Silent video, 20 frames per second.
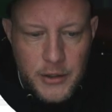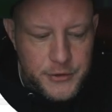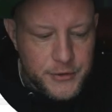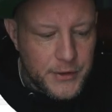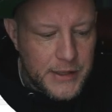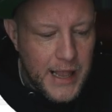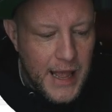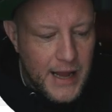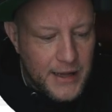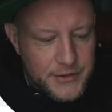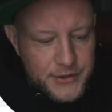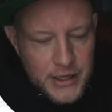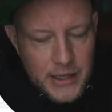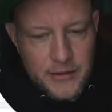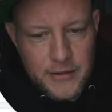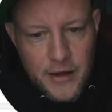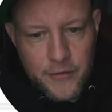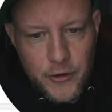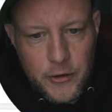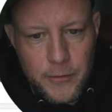So the ad set
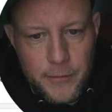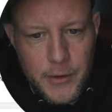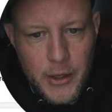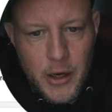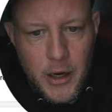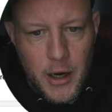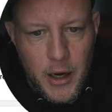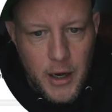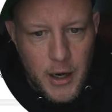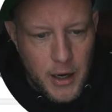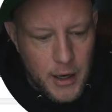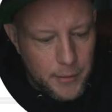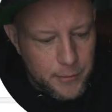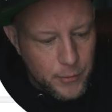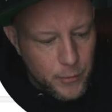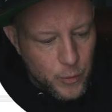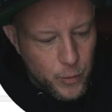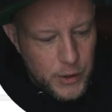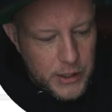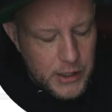level,
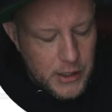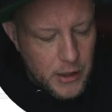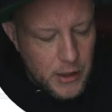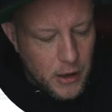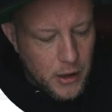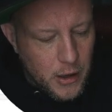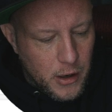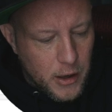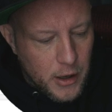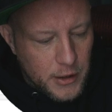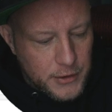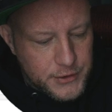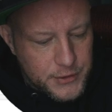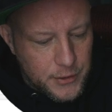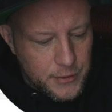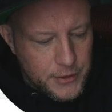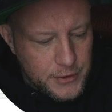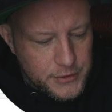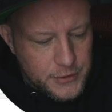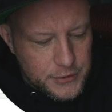
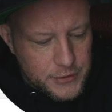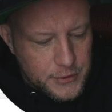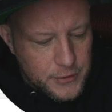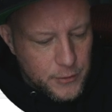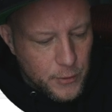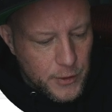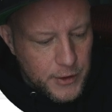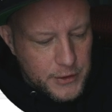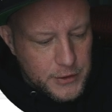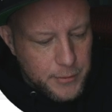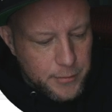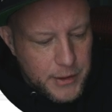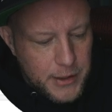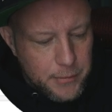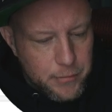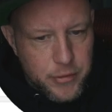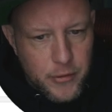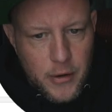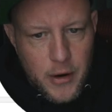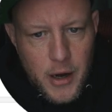so this is going to be
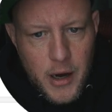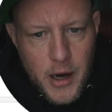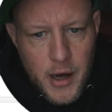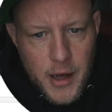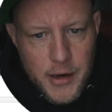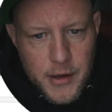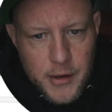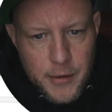broad.